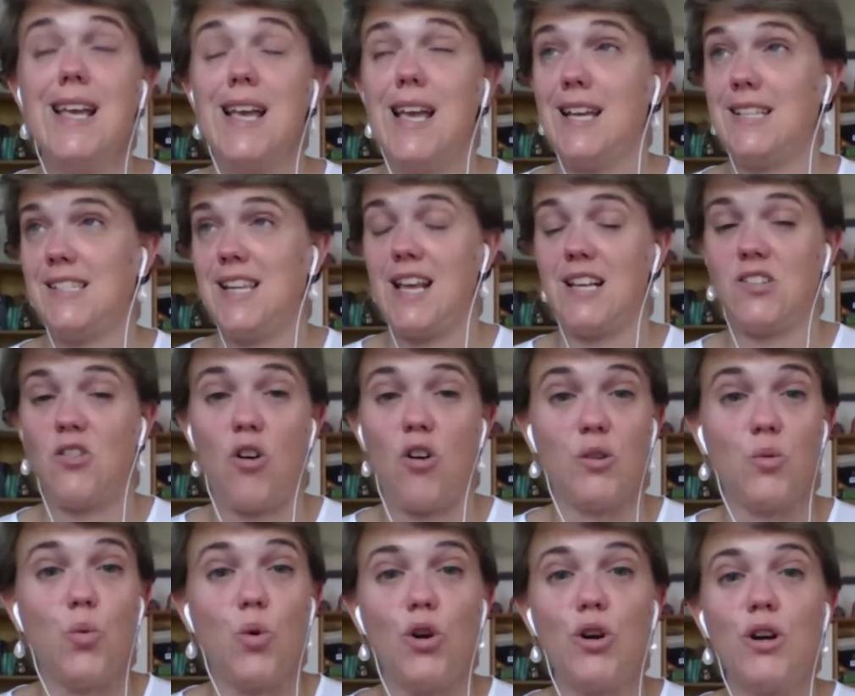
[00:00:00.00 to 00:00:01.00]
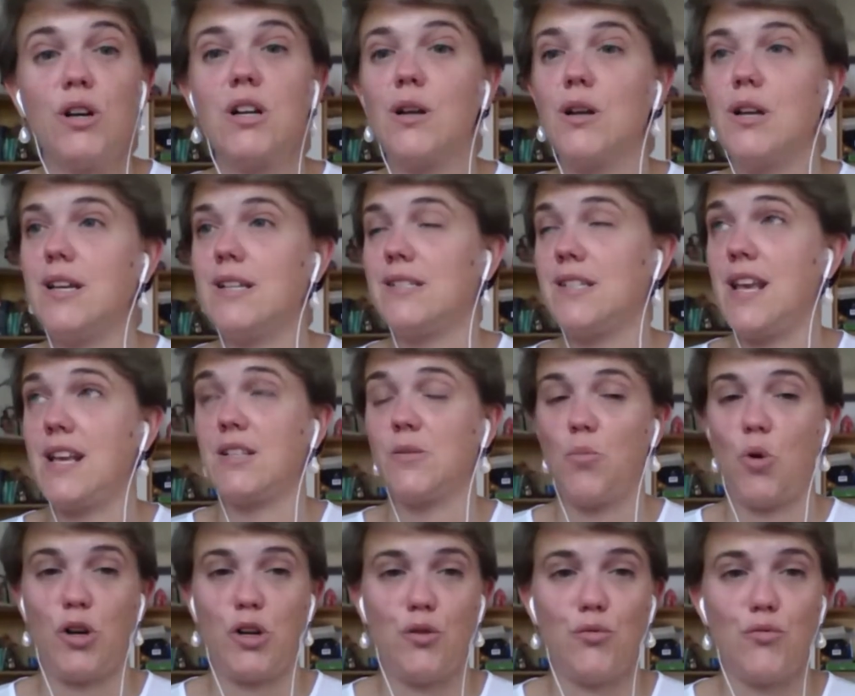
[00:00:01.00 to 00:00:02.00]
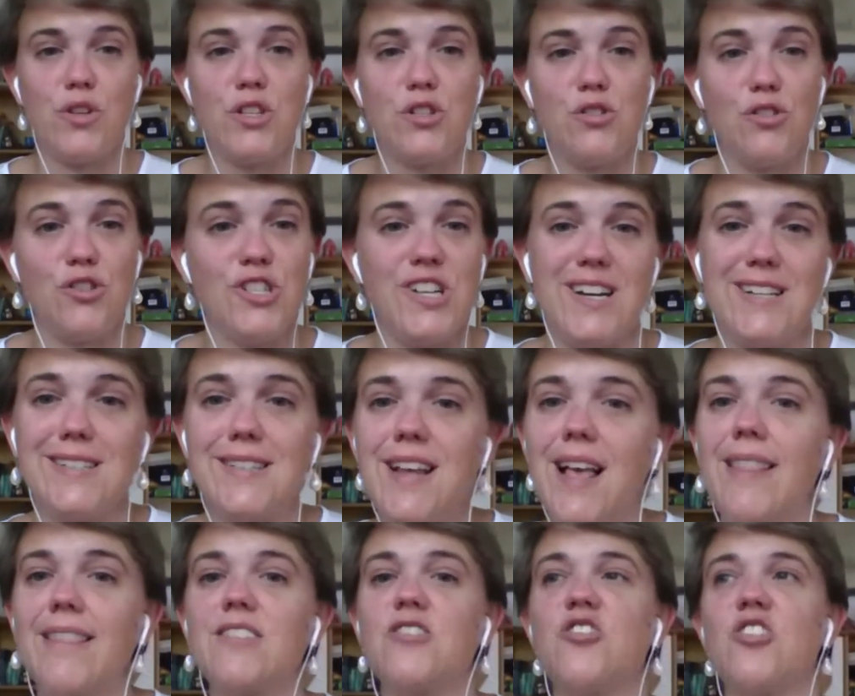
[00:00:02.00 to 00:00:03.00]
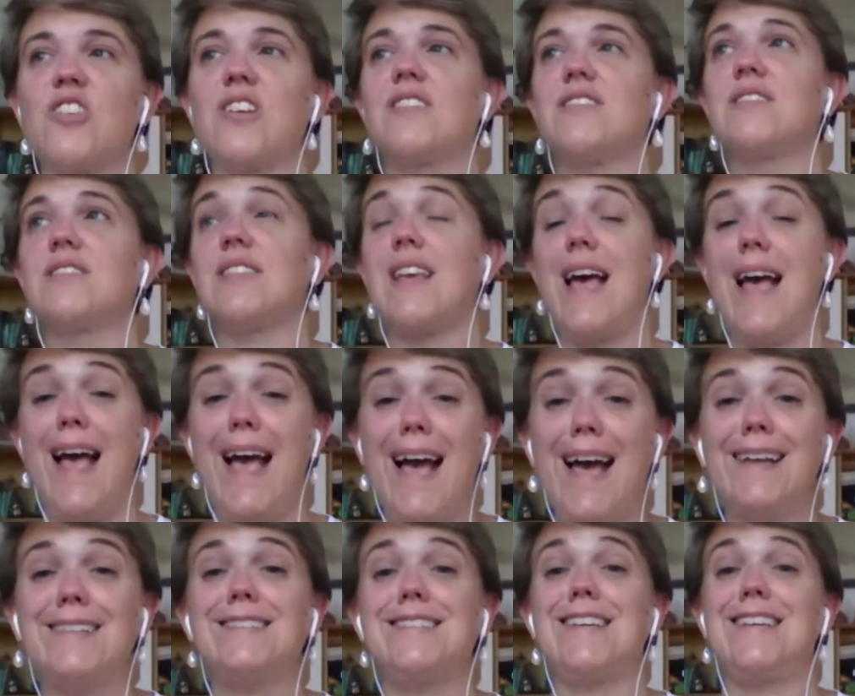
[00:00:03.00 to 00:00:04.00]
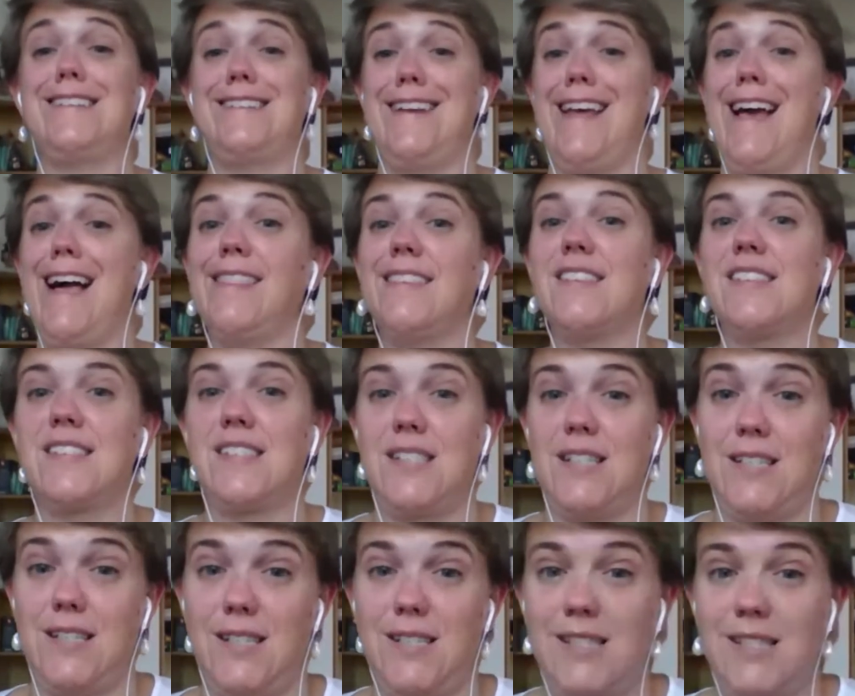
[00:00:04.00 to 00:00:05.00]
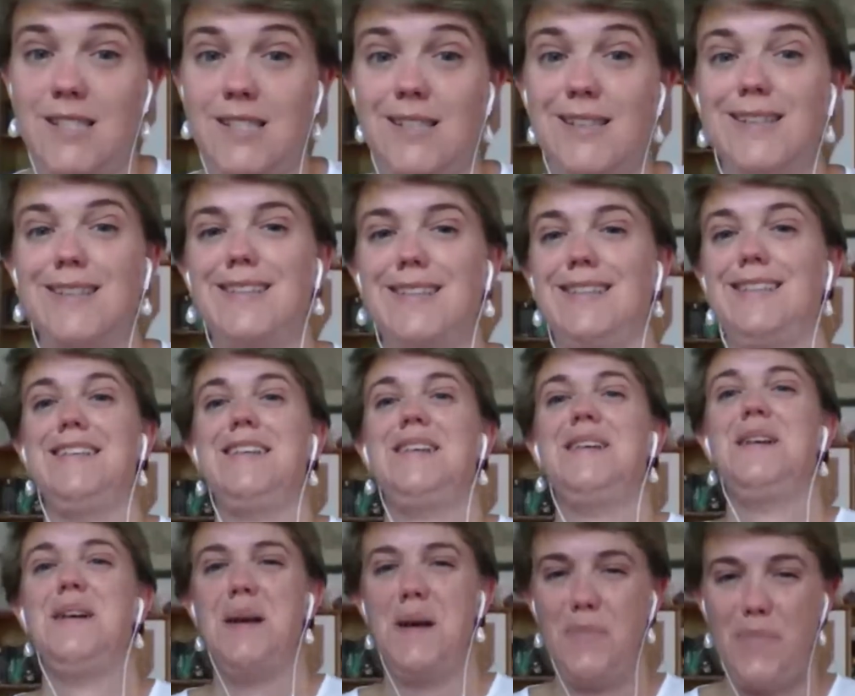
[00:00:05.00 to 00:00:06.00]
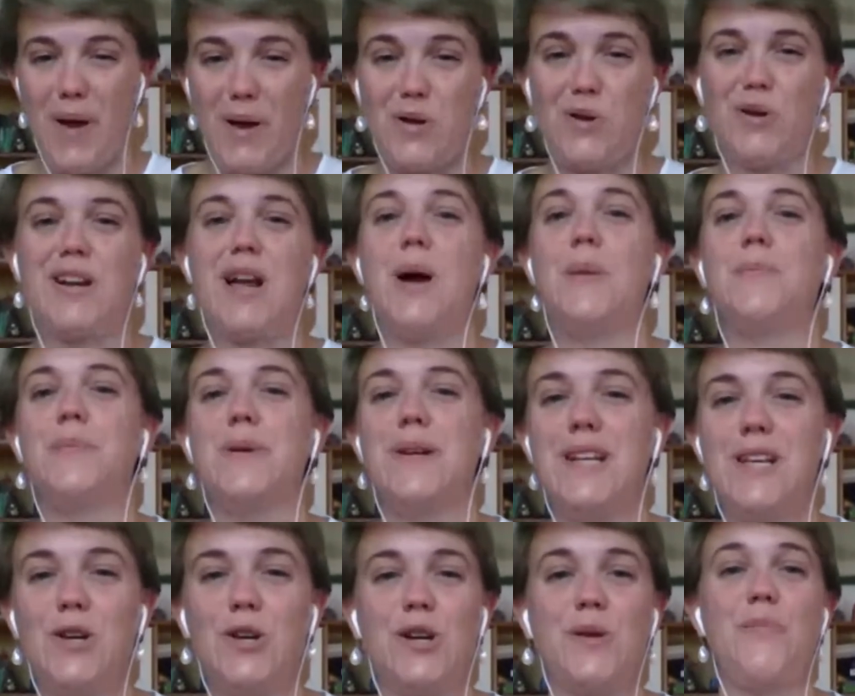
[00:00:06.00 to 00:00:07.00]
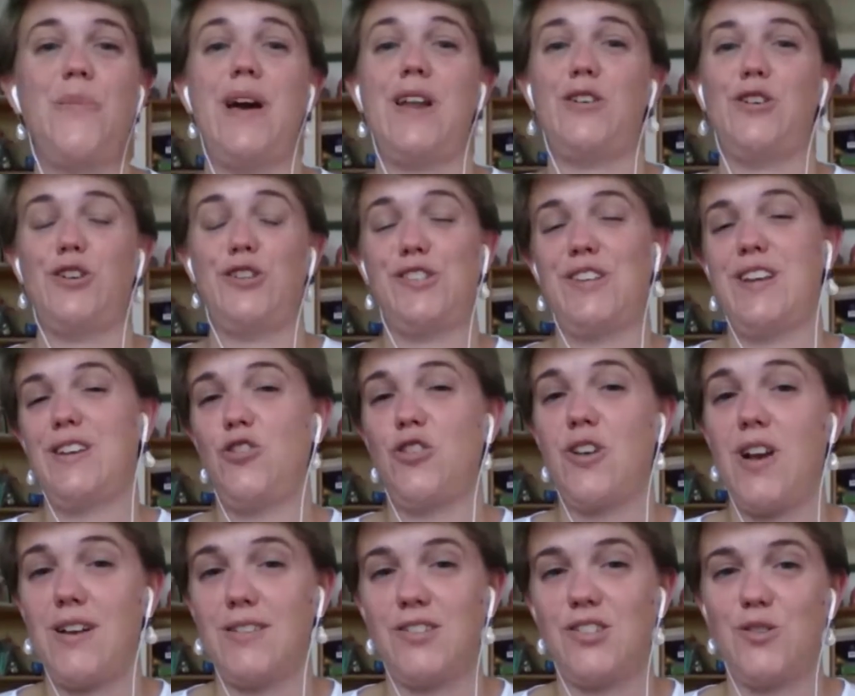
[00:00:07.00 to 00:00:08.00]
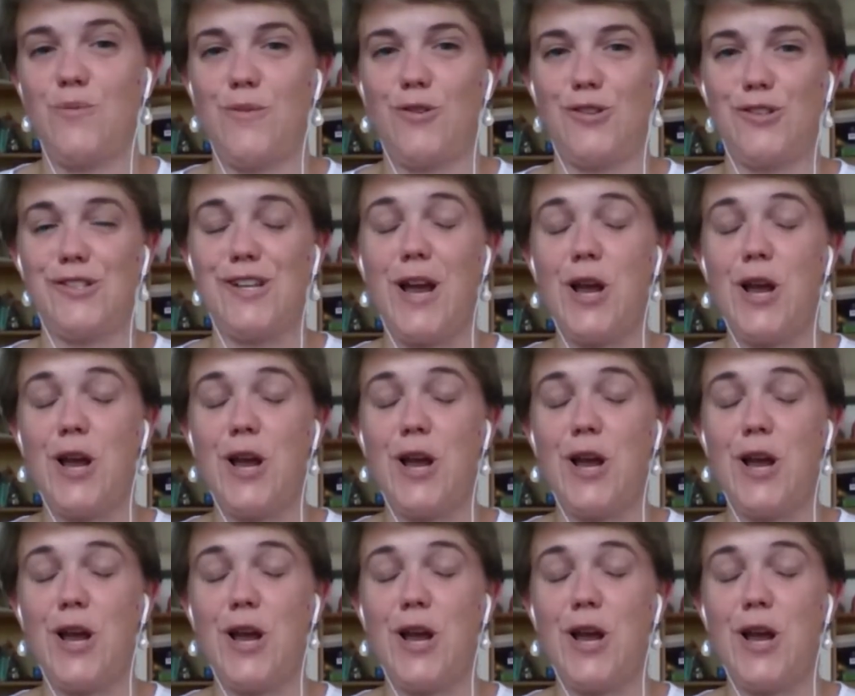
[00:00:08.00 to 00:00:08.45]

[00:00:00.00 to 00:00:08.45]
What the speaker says: It takes hard work, it takes market research and intelligence, and analysis about your company, your competitors, and your customers.